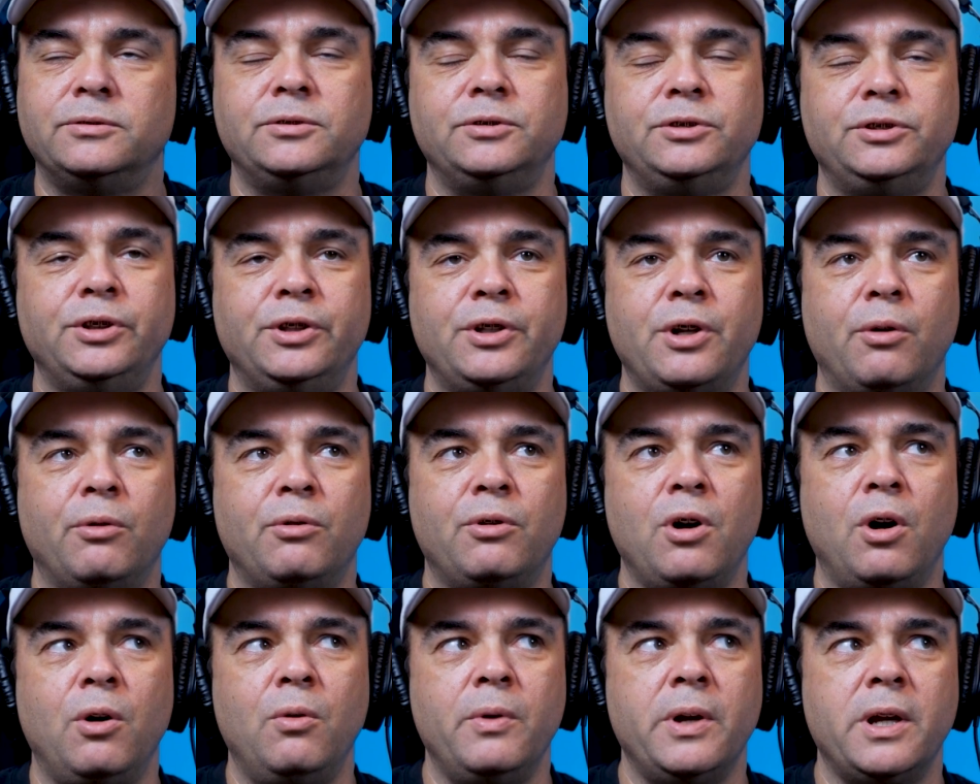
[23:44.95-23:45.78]
know,
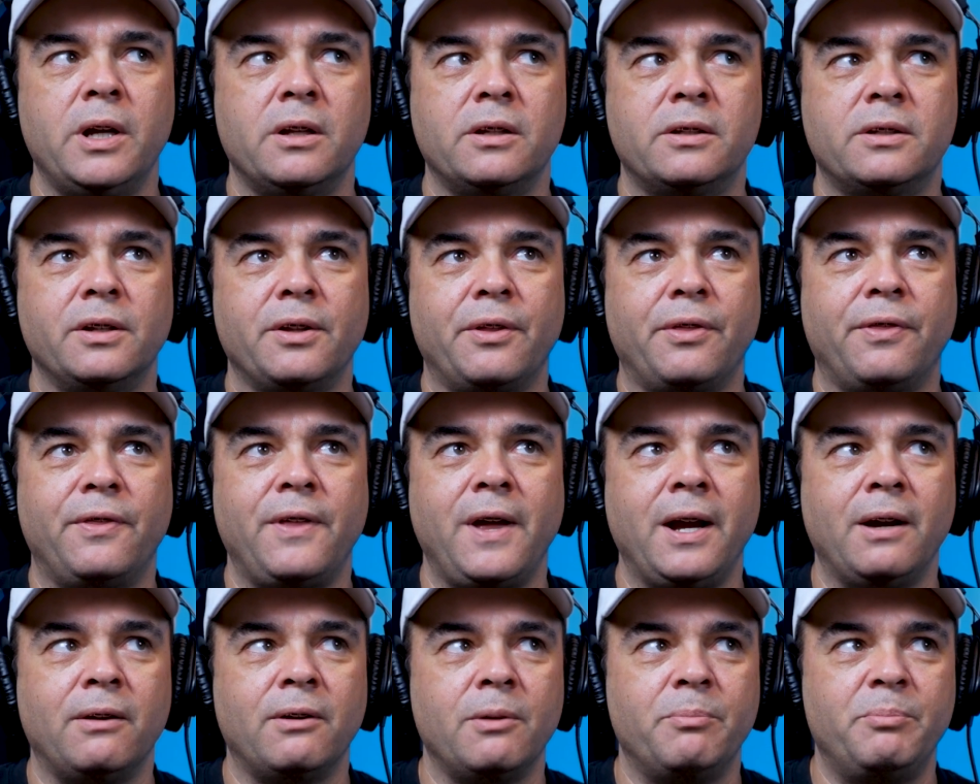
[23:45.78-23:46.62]
going to
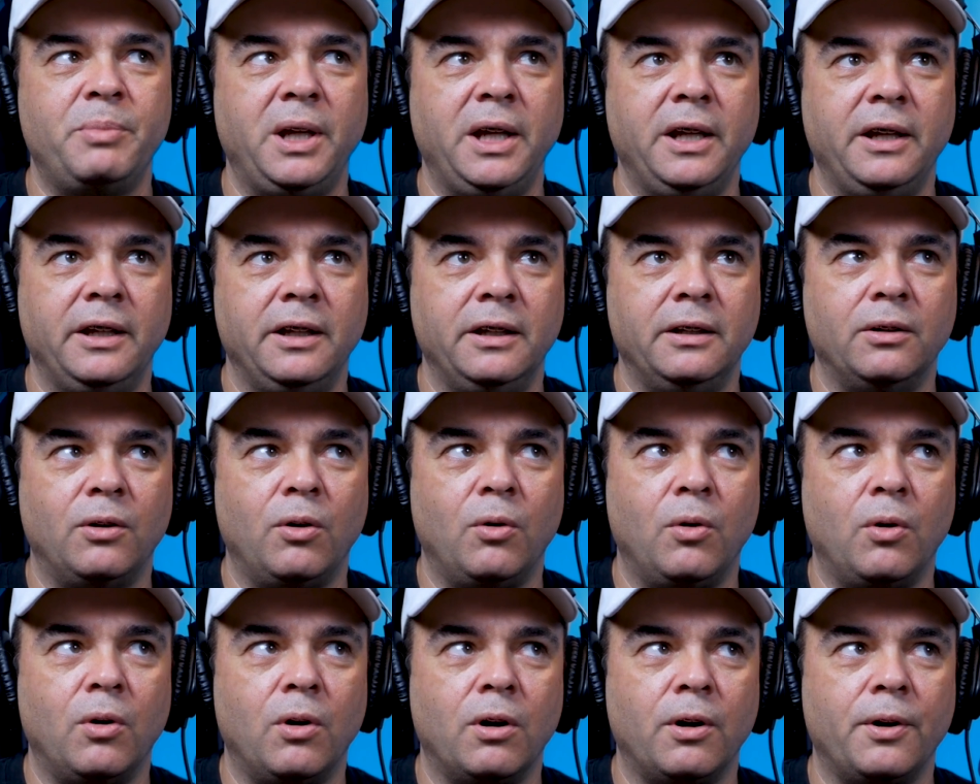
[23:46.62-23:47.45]
therapy
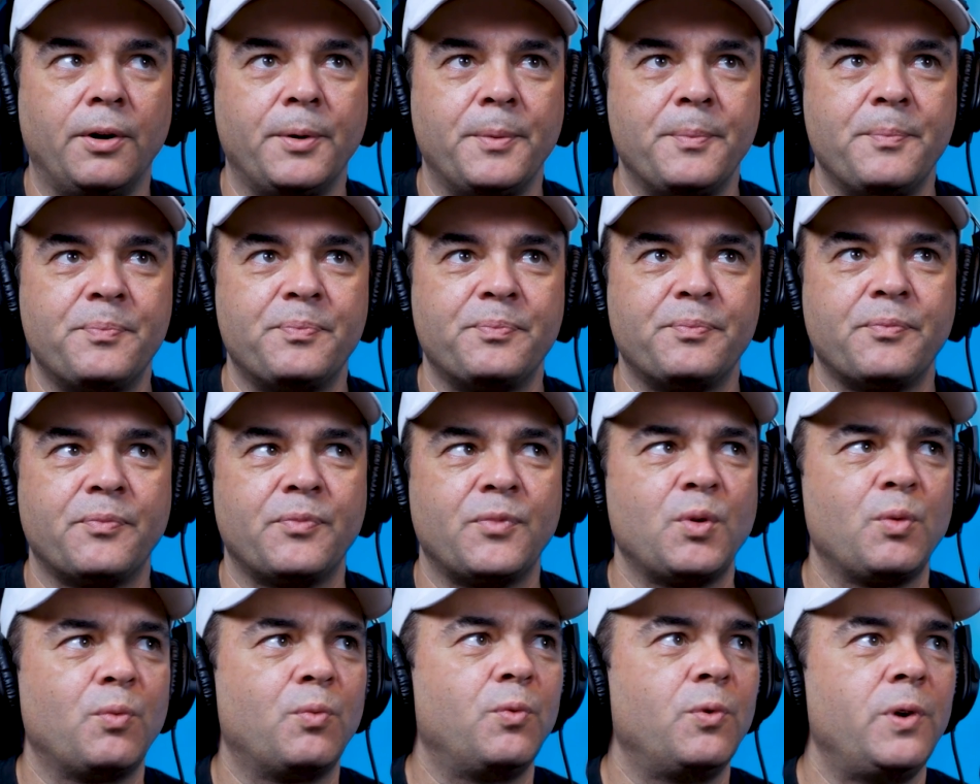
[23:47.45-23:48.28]
or
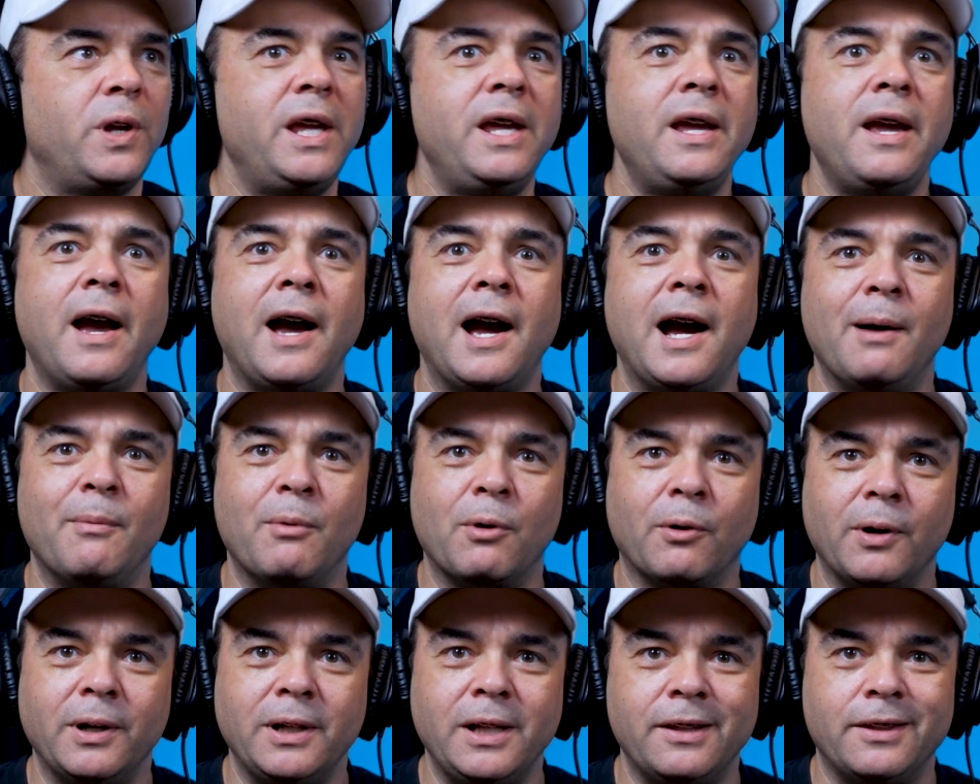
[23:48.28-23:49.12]
rehab
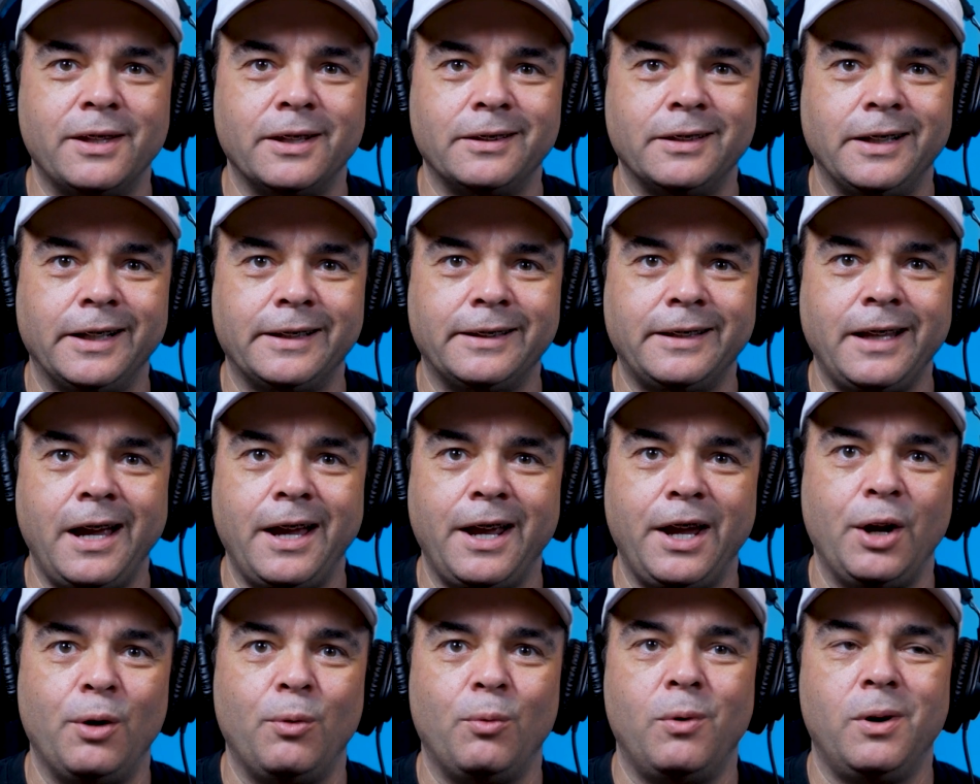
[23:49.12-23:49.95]
or anything like that,
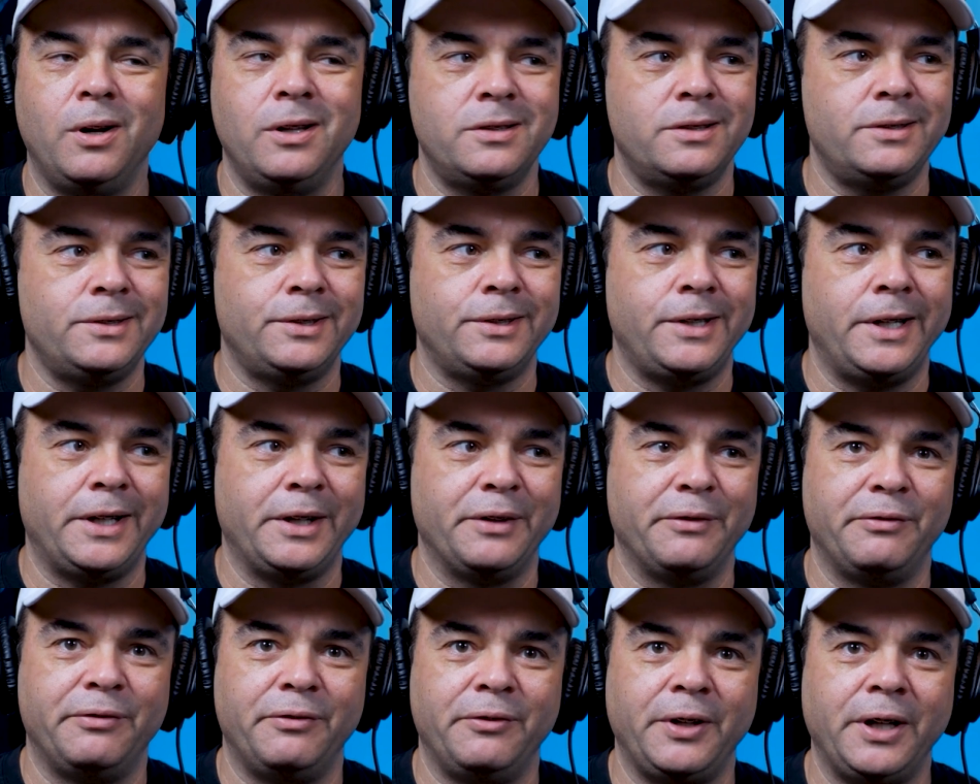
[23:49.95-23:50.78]
it wasn't like a
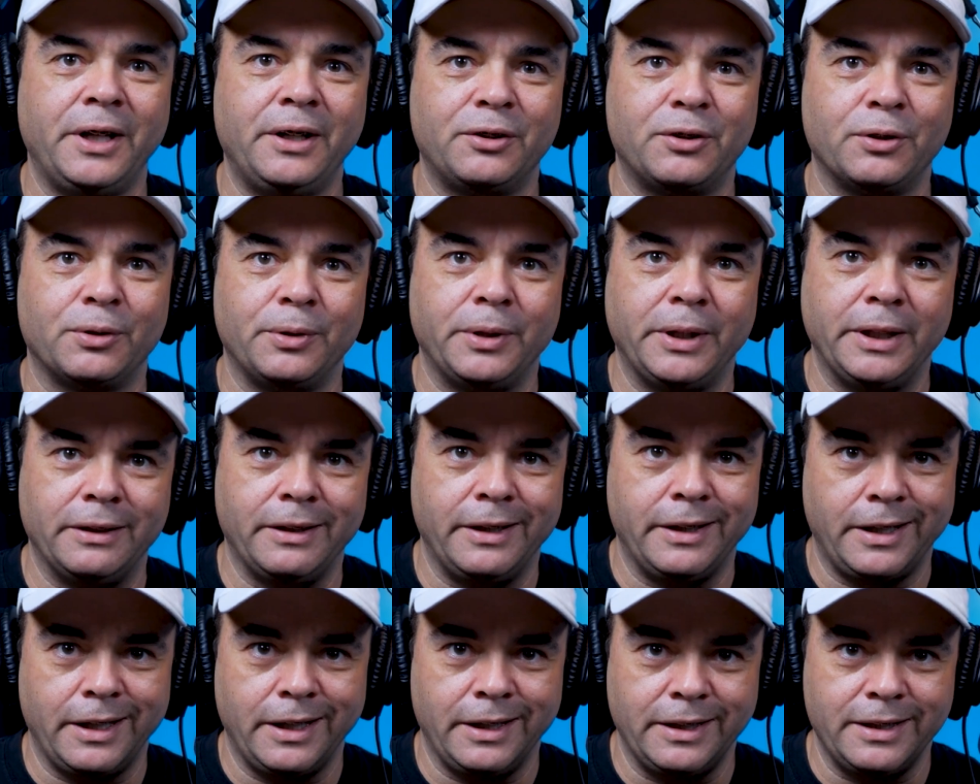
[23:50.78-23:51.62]
victory
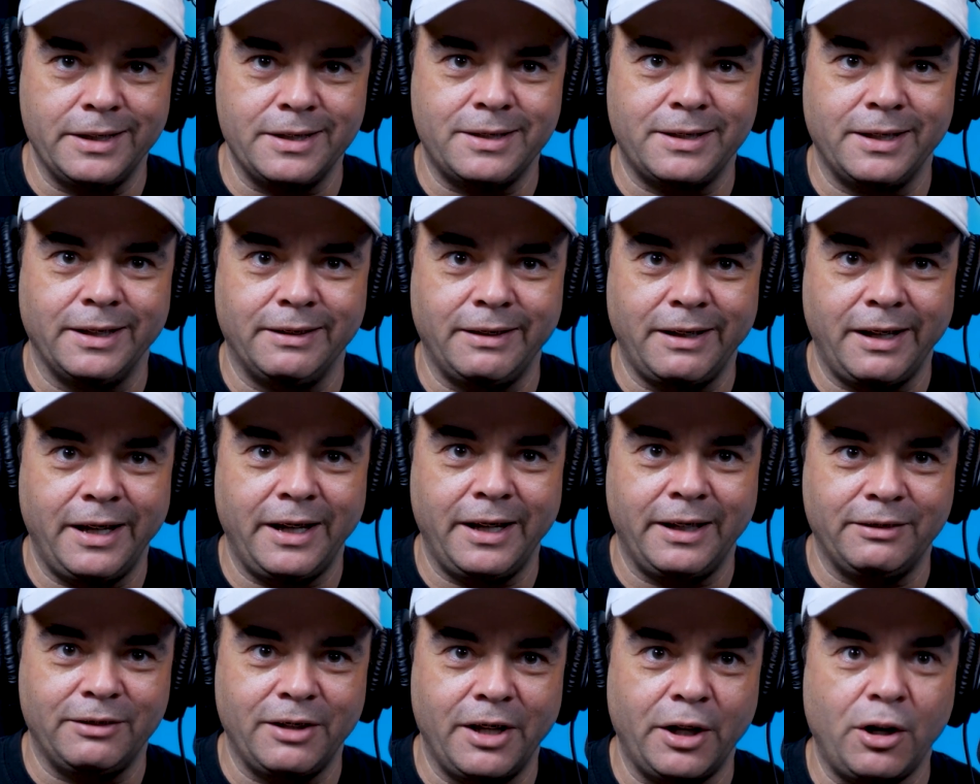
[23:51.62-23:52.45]
like it is
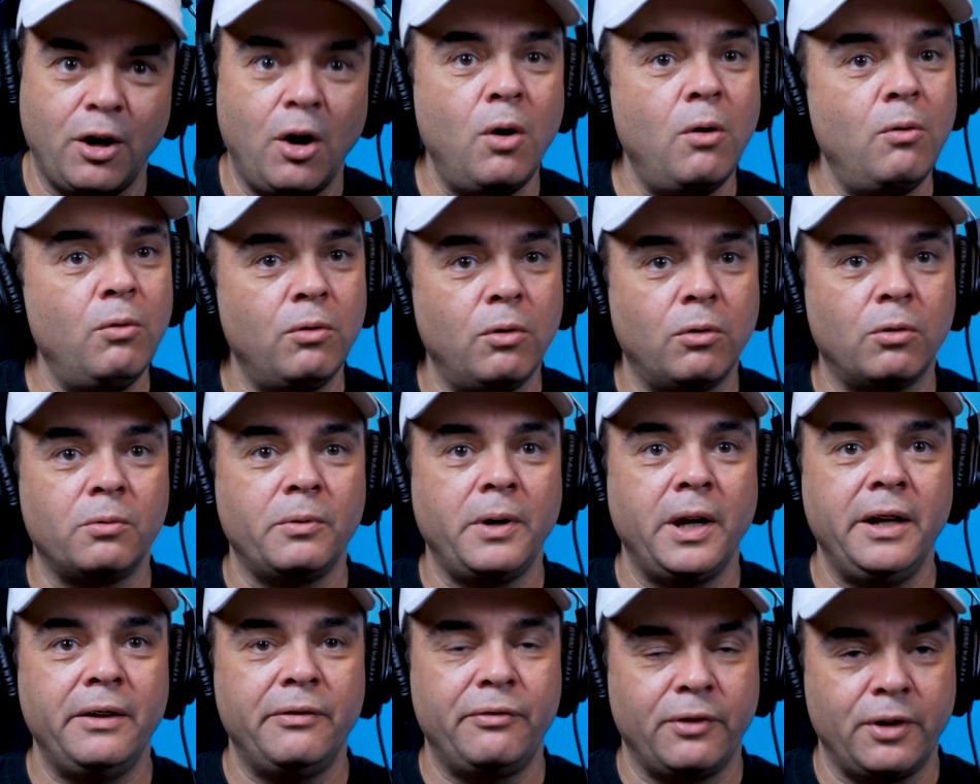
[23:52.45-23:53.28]
today. Like, oh,
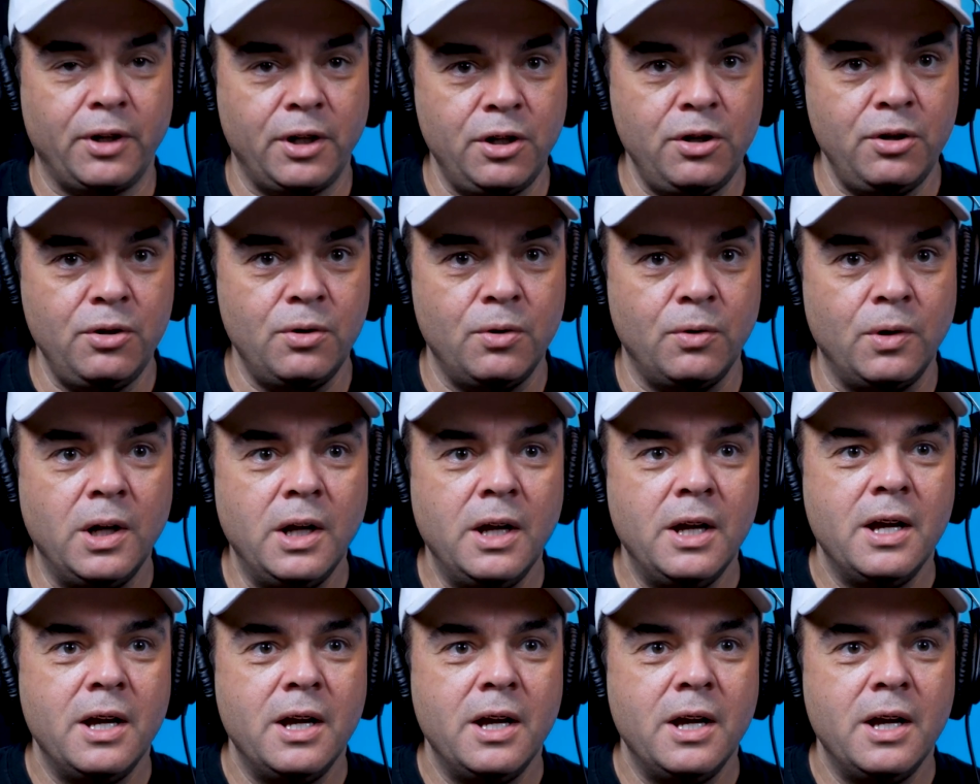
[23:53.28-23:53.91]
hooray for you.